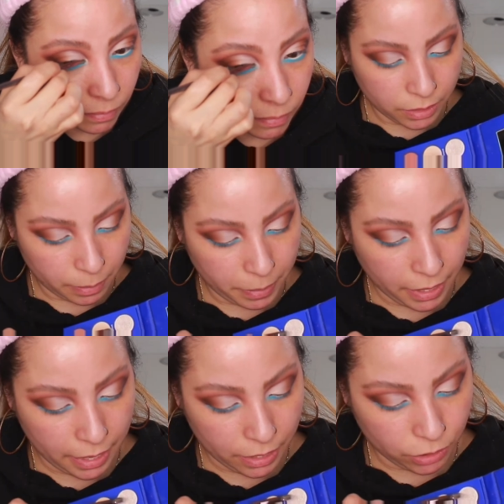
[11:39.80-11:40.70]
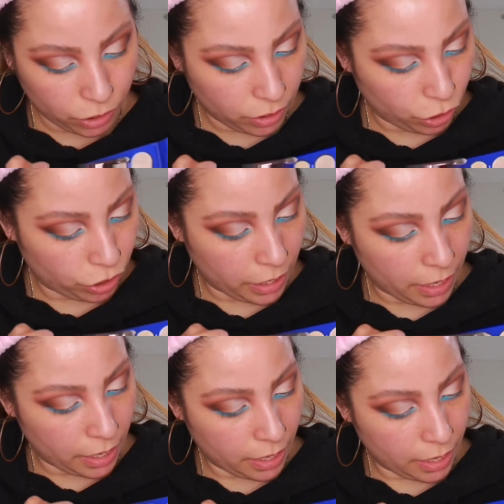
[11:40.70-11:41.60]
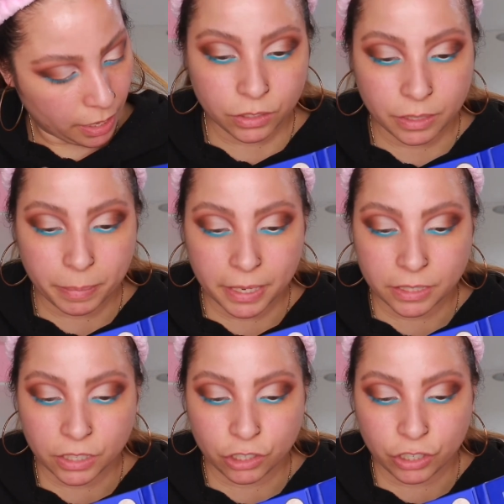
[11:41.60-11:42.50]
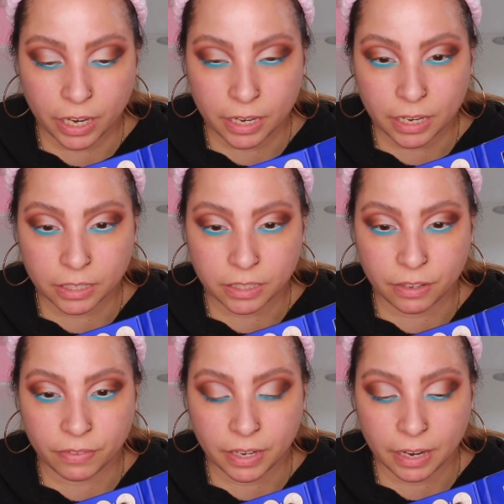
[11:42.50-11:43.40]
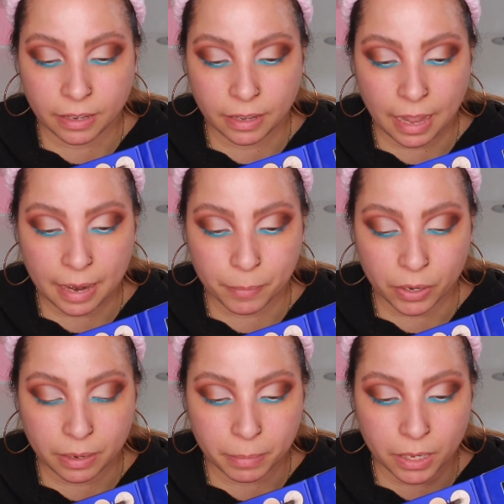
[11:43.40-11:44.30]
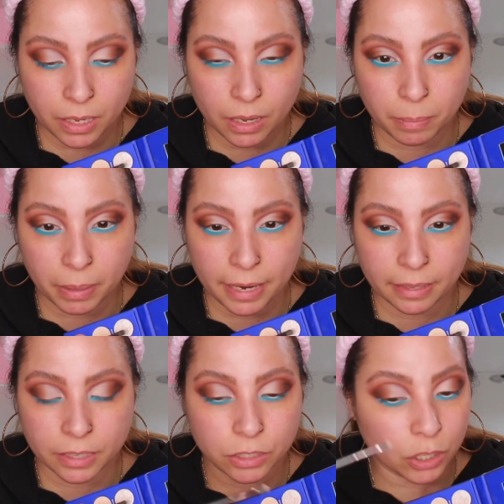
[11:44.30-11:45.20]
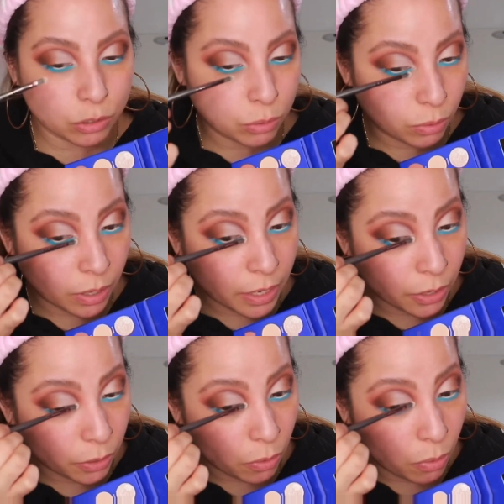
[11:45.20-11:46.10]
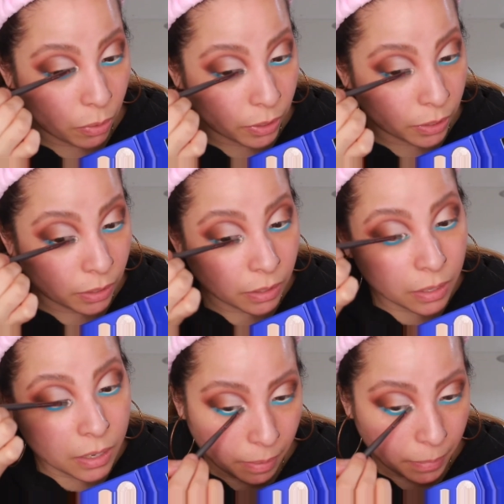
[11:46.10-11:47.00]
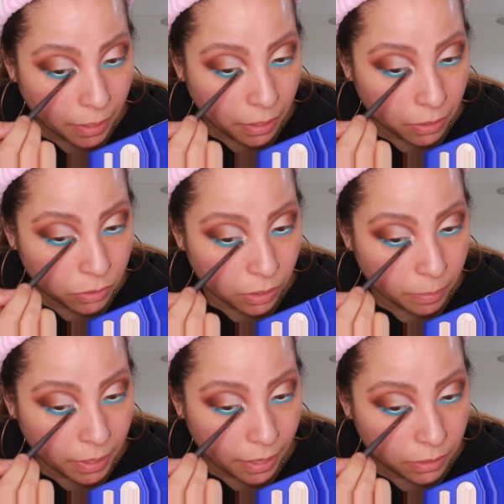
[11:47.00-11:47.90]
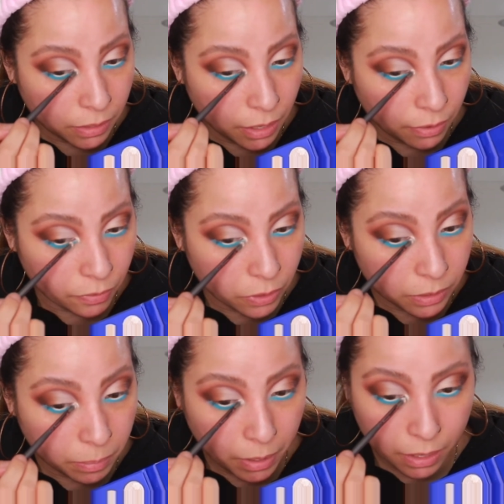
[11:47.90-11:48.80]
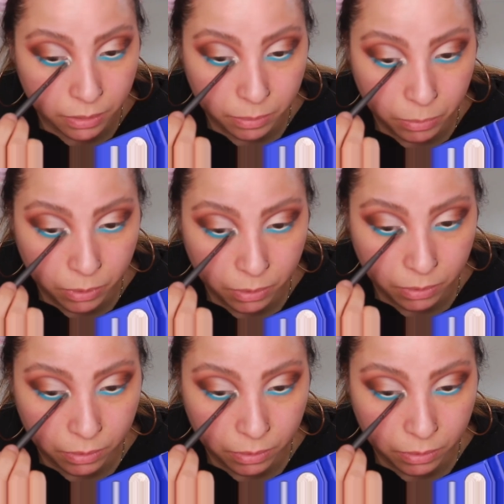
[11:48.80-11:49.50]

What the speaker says: Dipping into the shade Divina, I'm gonna be applying this to the inner corner. I'm like trying to be as careful as possible.